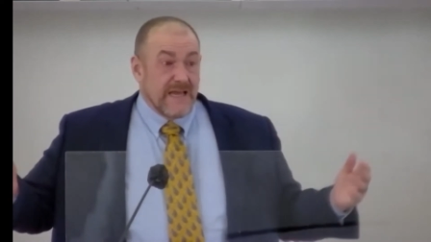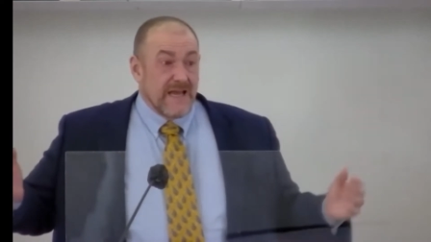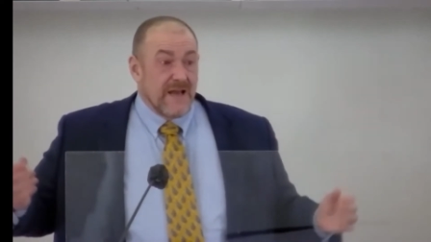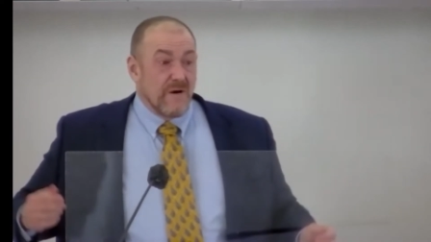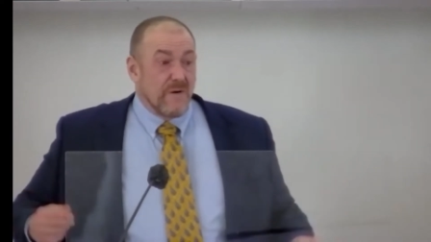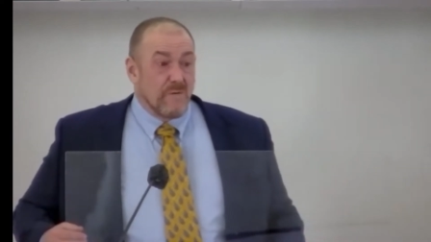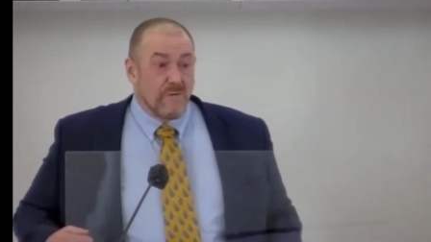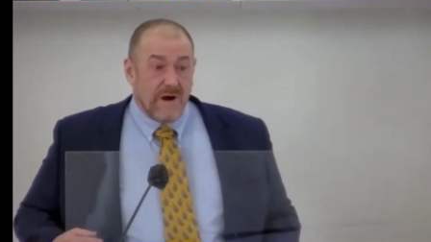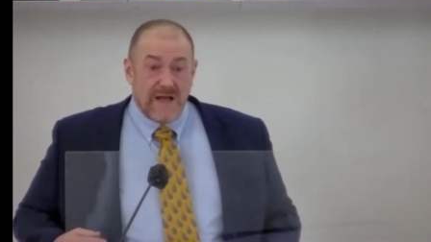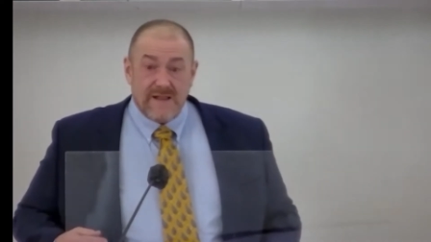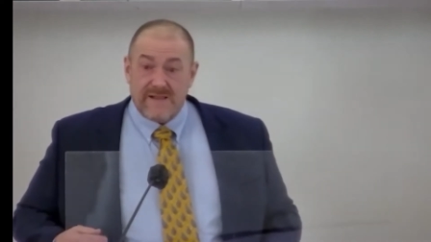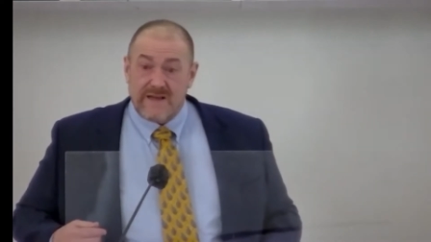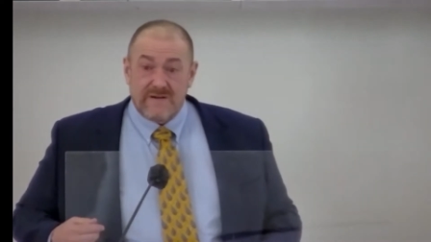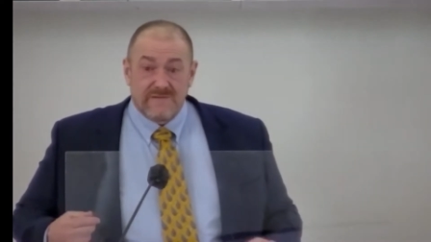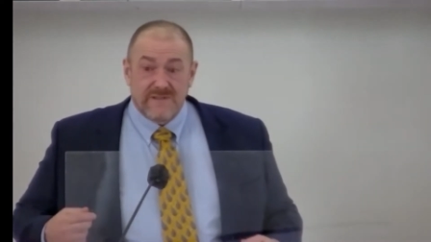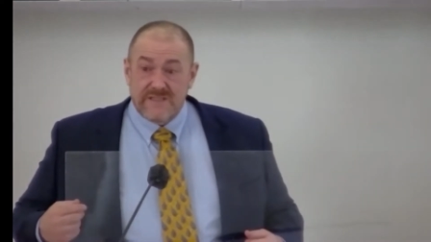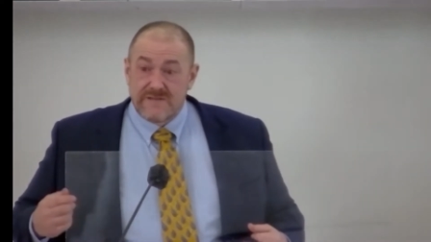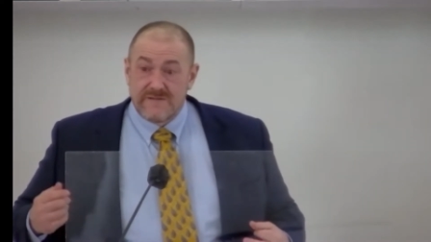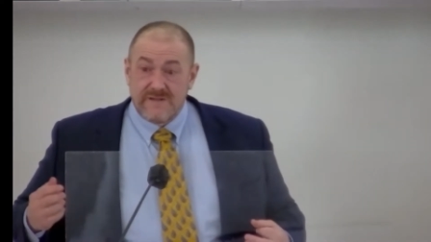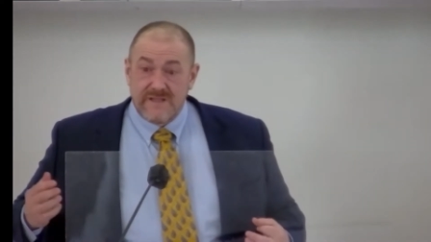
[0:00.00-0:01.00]
While I
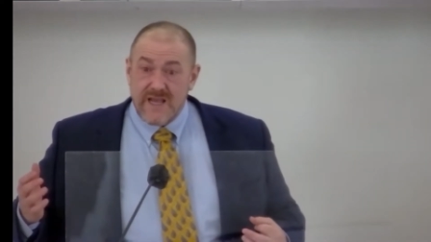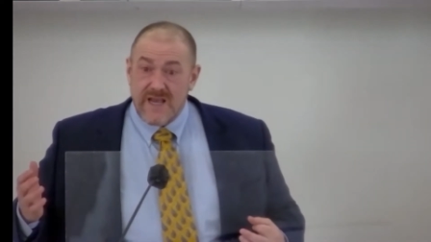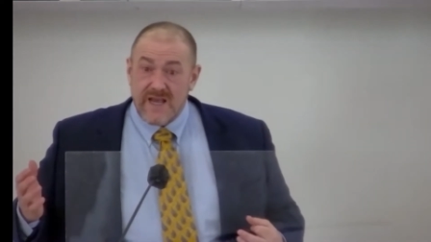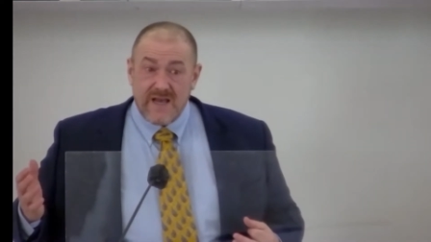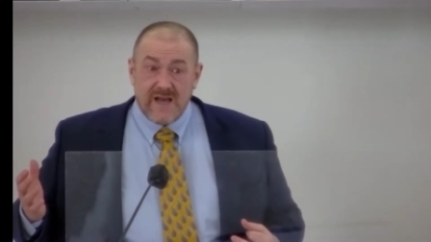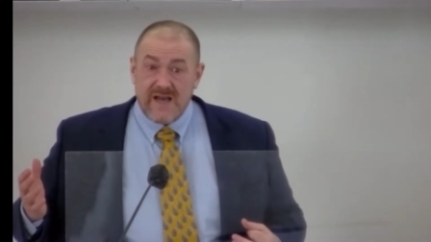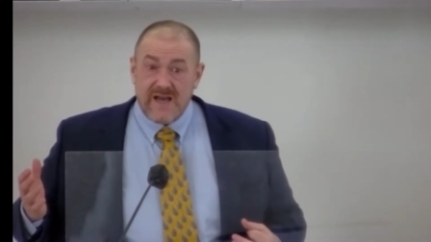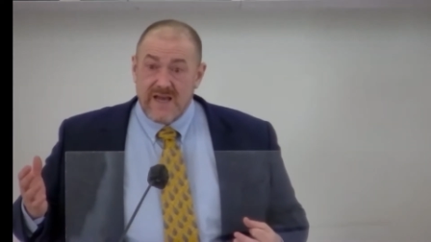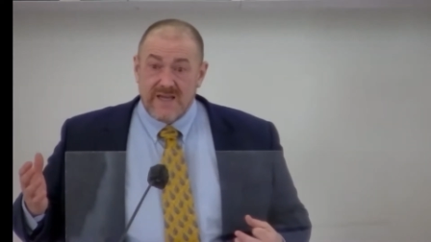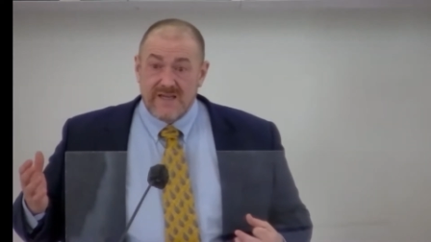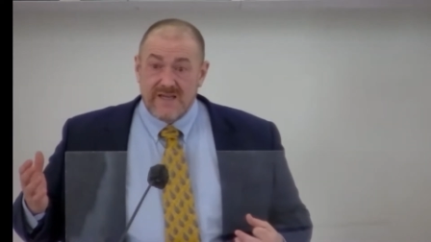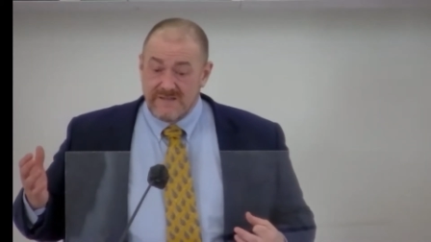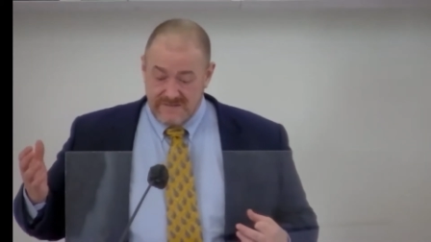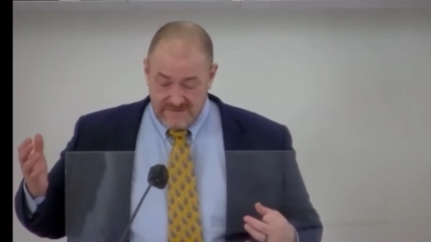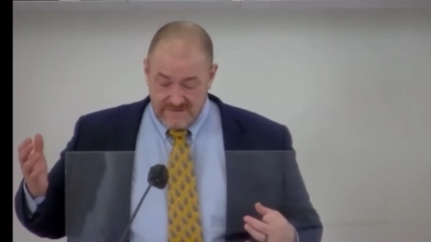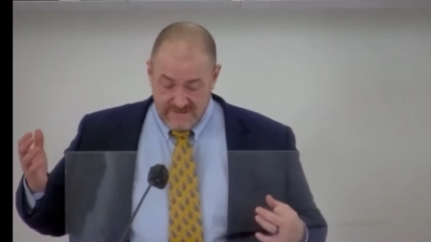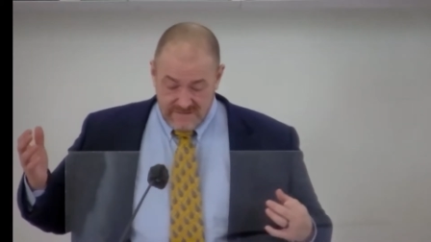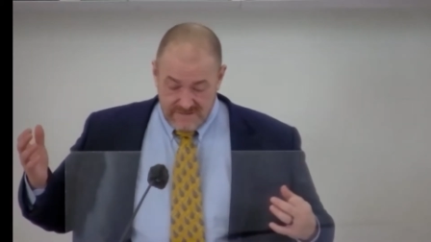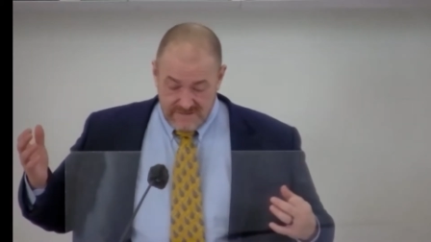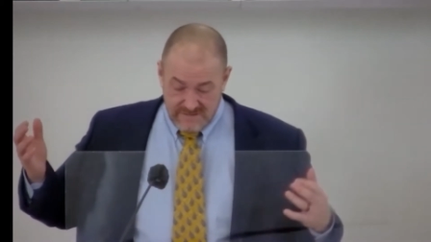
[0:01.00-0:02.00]
was doing that, I
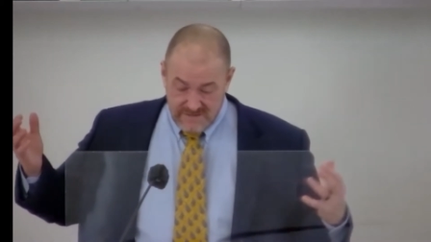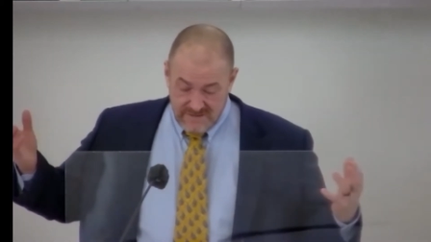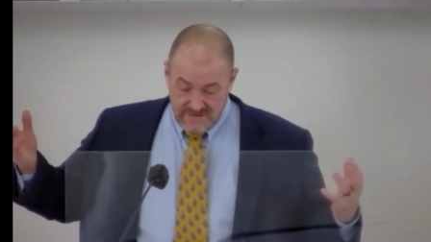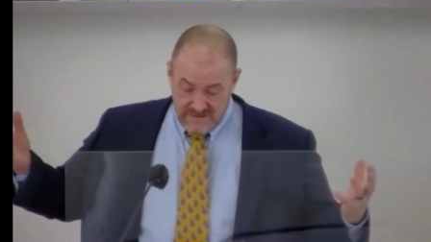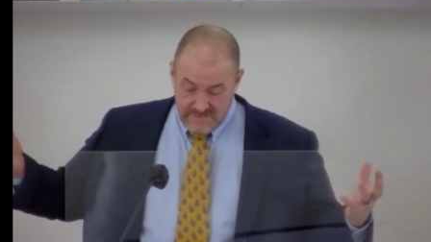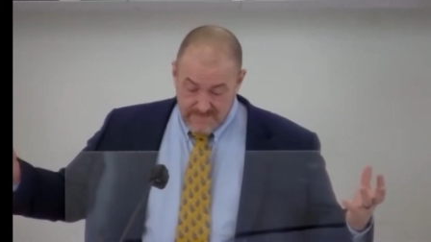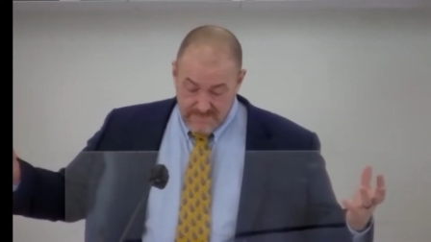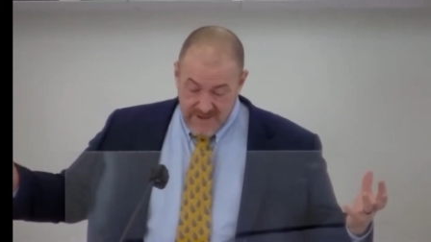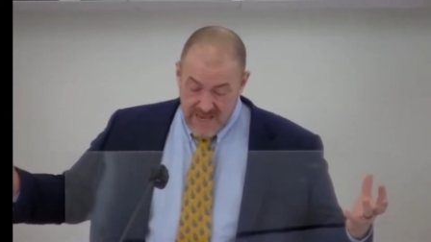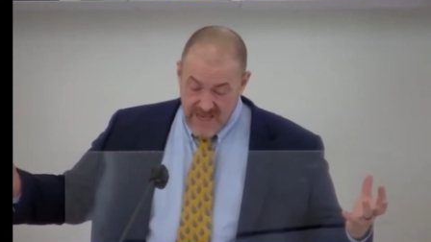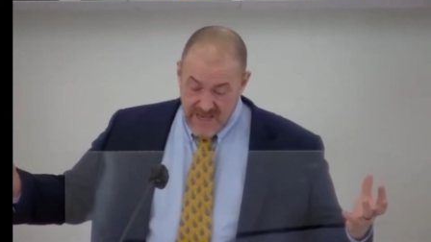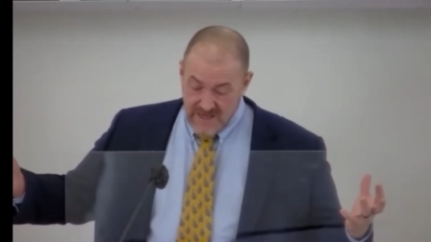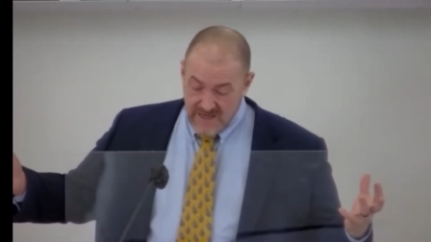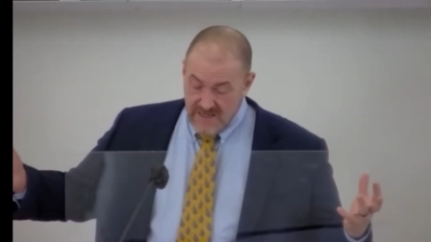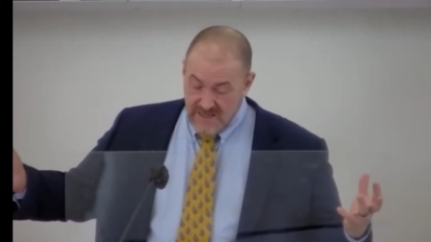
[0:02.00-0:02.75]
met and